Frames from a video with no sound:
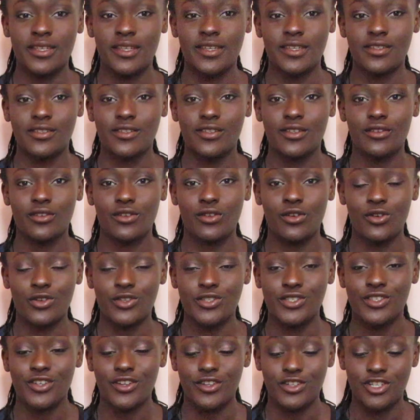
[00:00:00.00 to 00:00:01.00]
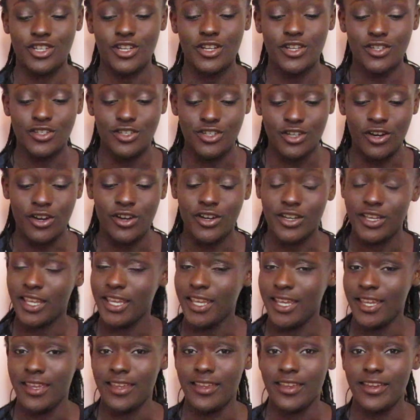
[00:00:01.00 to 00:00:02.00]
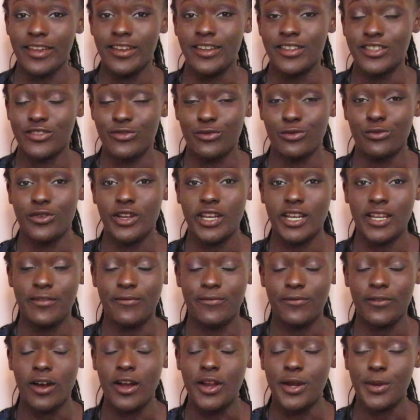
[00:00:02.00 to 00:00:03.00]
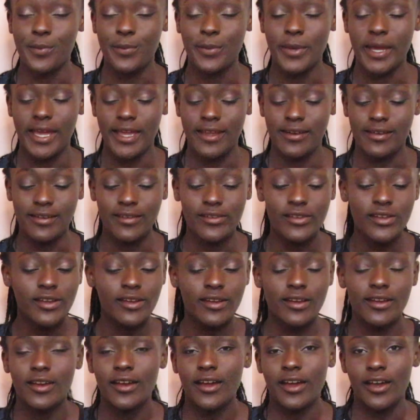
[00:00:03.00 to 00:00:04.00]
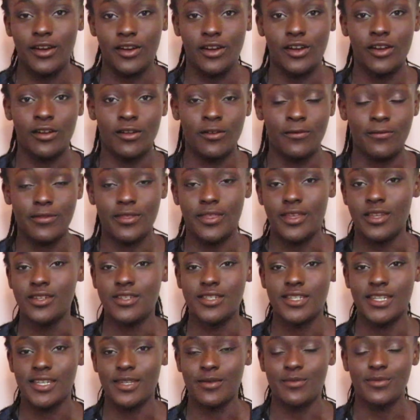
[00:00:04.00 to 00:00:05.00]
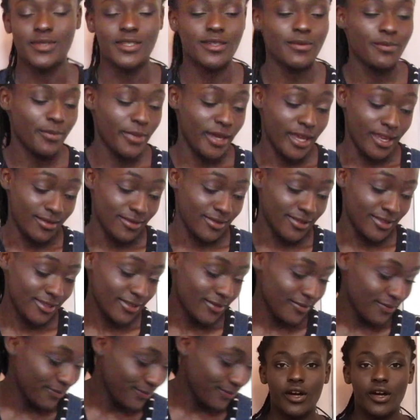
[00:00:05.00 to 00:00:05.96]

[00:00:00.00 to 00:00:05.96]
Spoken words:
It's got such dark ink and it's a really fine pen, and I love thin-tipped pens.